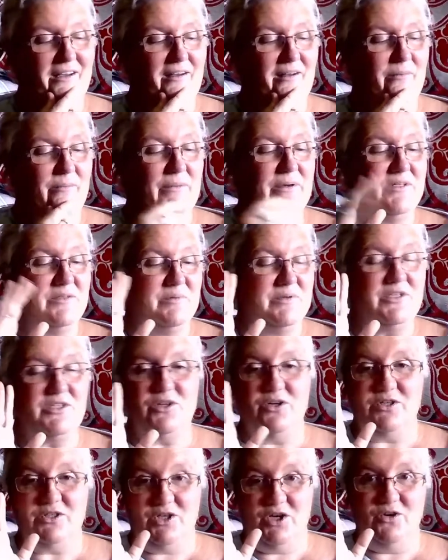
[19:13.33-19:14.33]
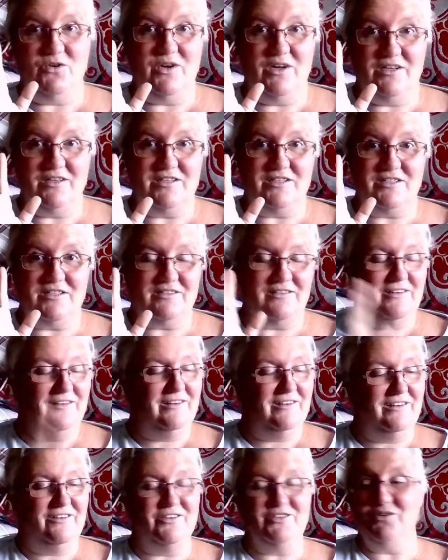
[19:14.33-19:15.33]
My husband's starting to go nuts
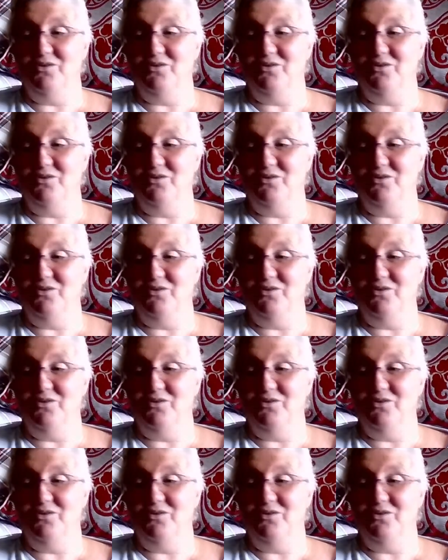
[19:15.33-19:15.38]
because